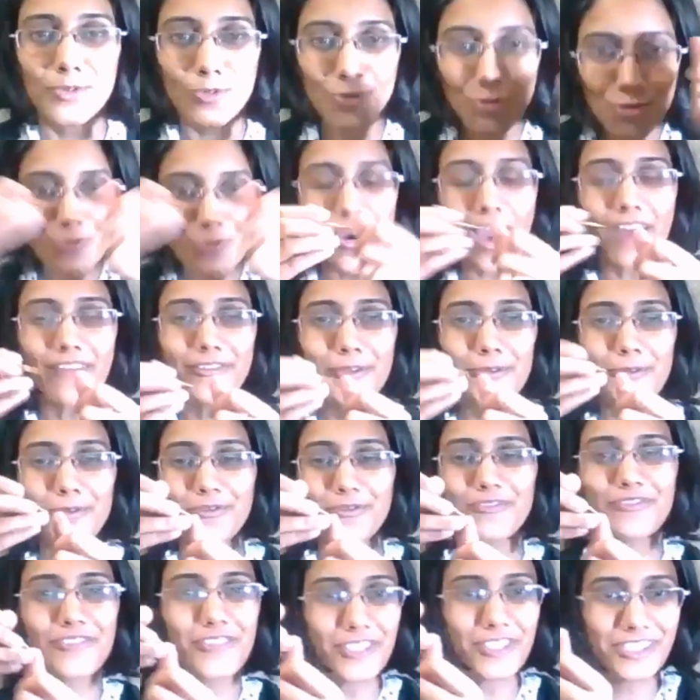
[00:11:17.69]
So you have
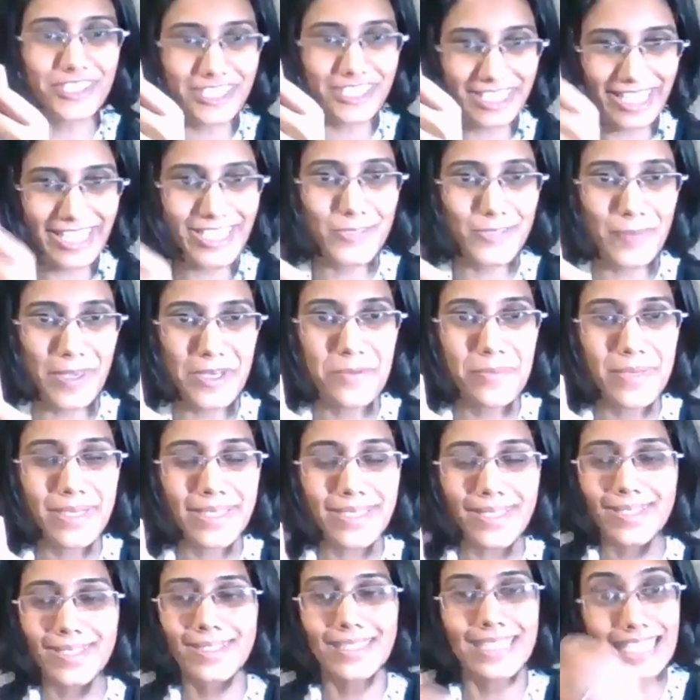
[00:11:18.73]
to first
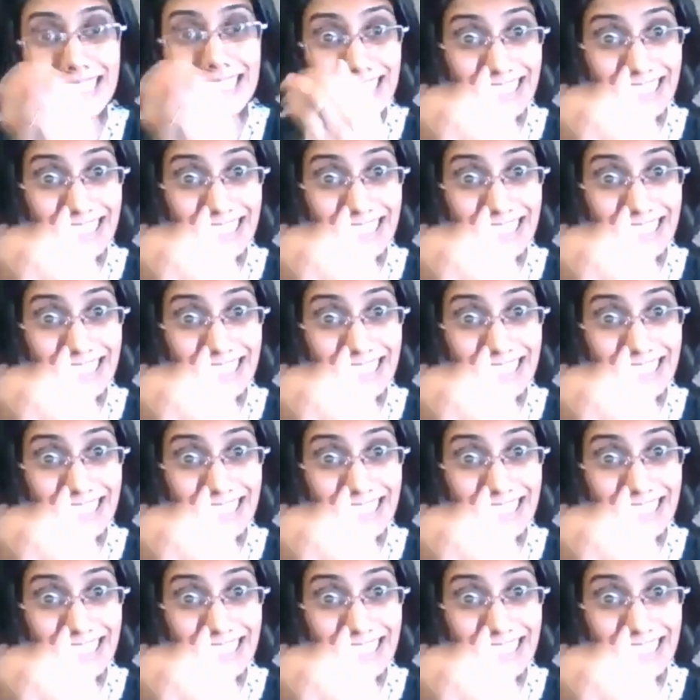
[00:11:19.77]
experiment it,